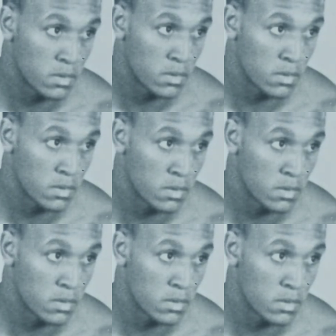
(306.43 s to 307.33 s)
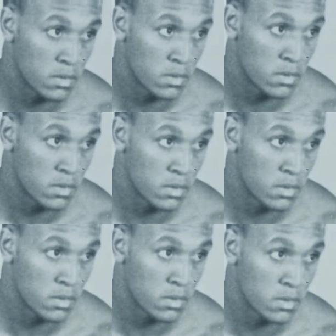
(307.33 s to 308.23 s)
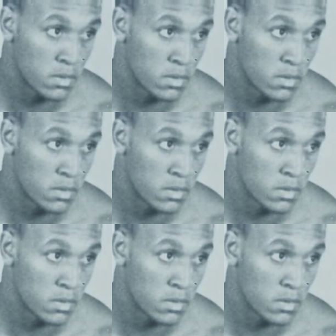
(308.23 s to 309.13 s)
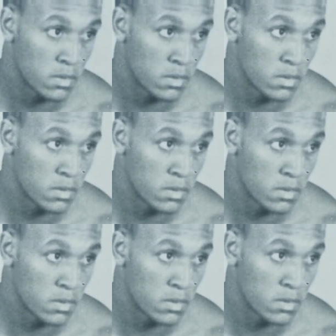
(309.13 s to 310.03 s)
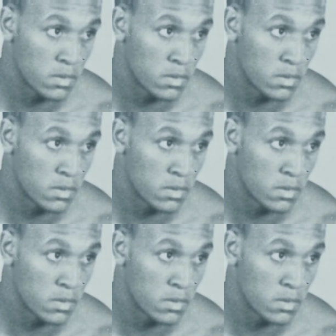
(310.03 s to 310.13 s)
(no one is talking)